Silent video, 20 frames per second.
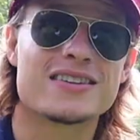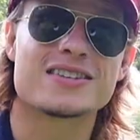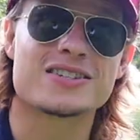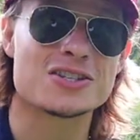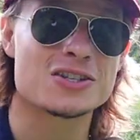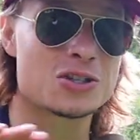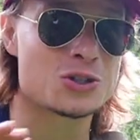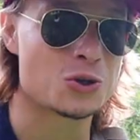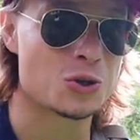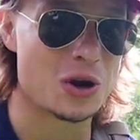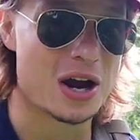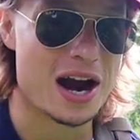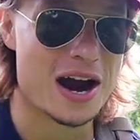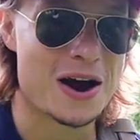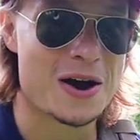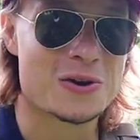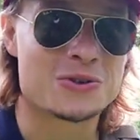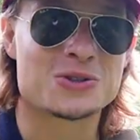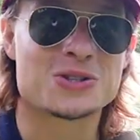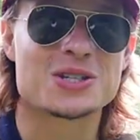this is
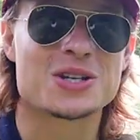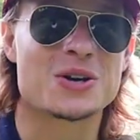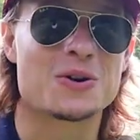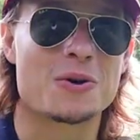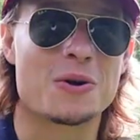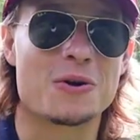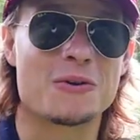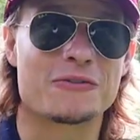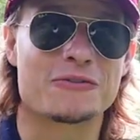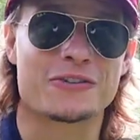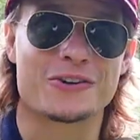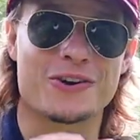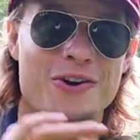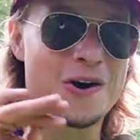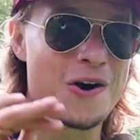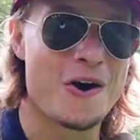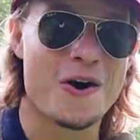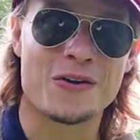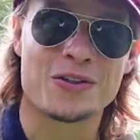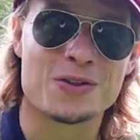ground zero for
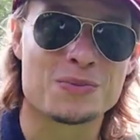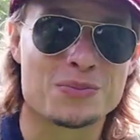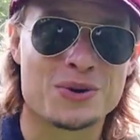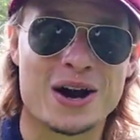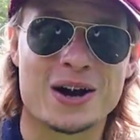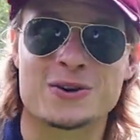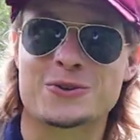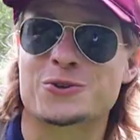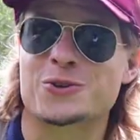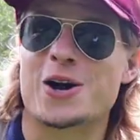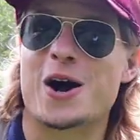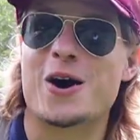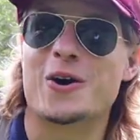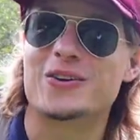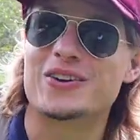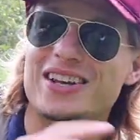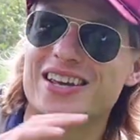all the brown trout